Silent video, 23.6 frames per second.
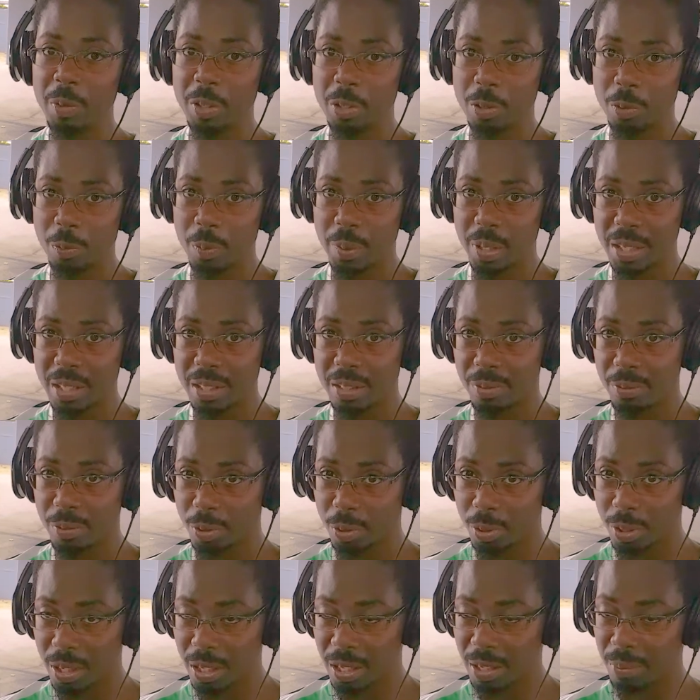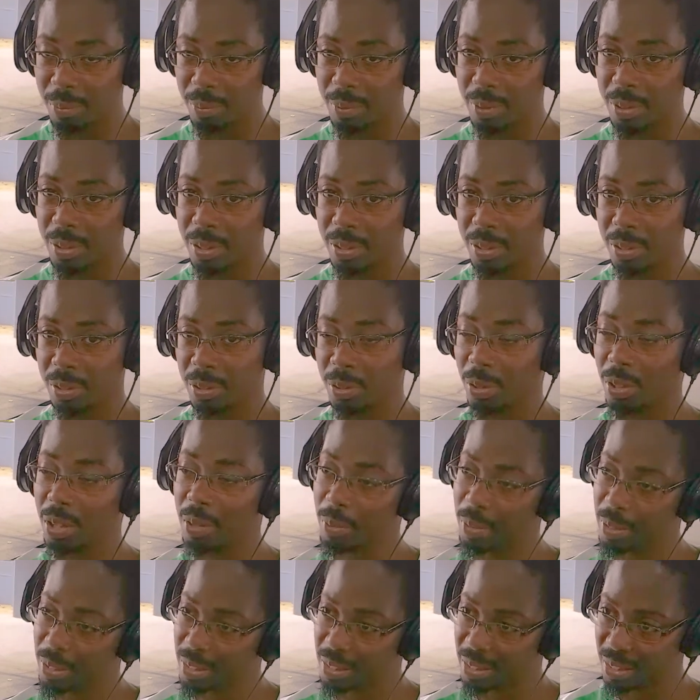We interviewed him to talk
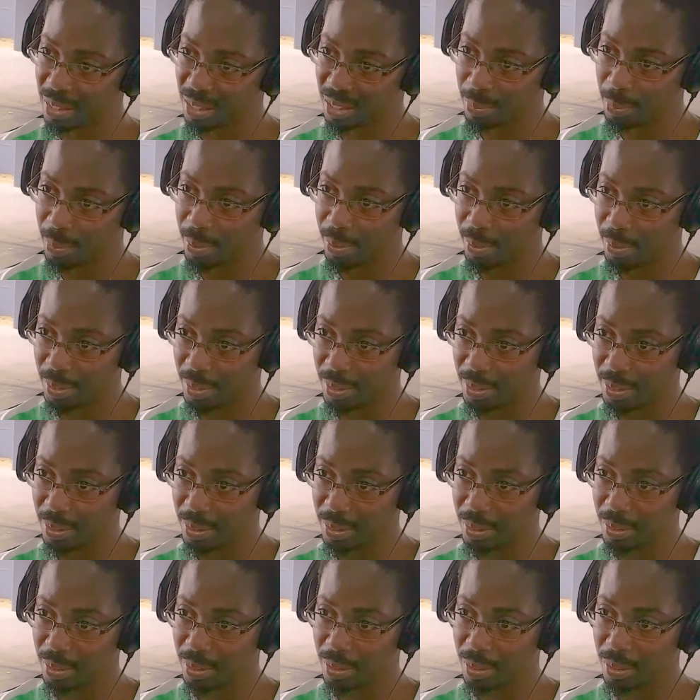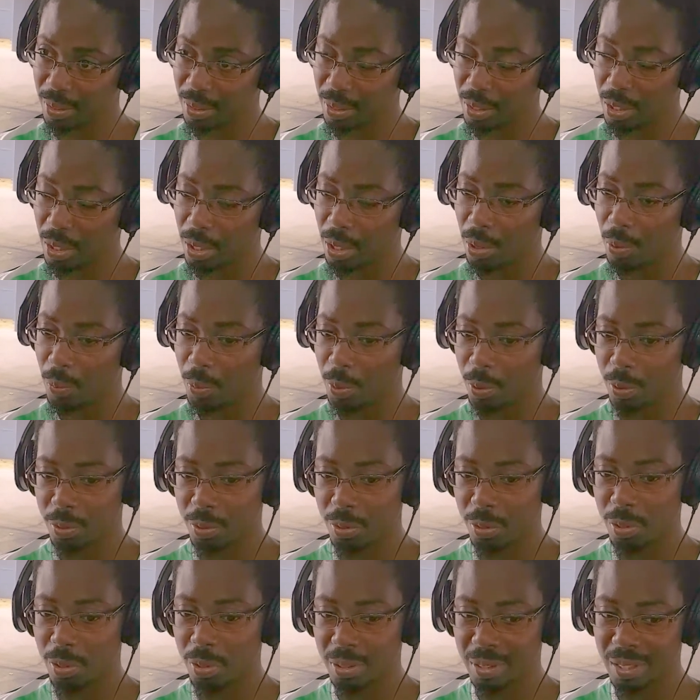about his experiences. We also
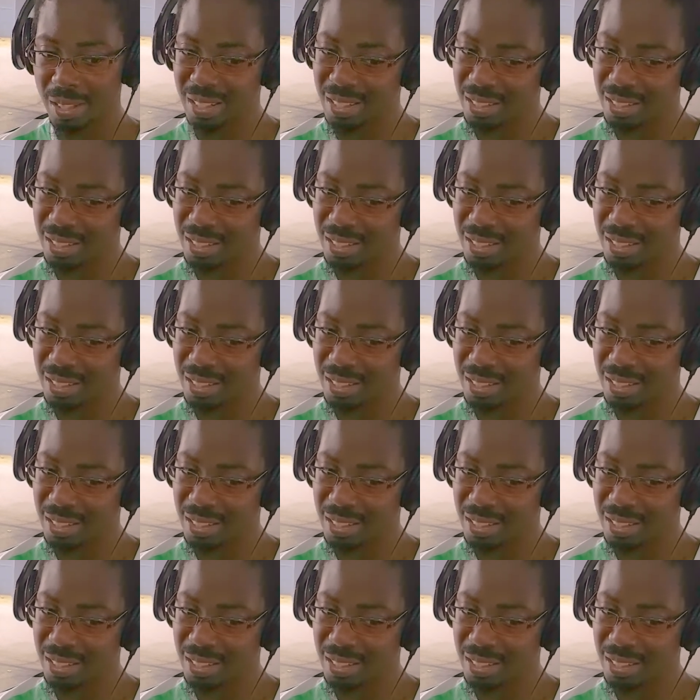looked at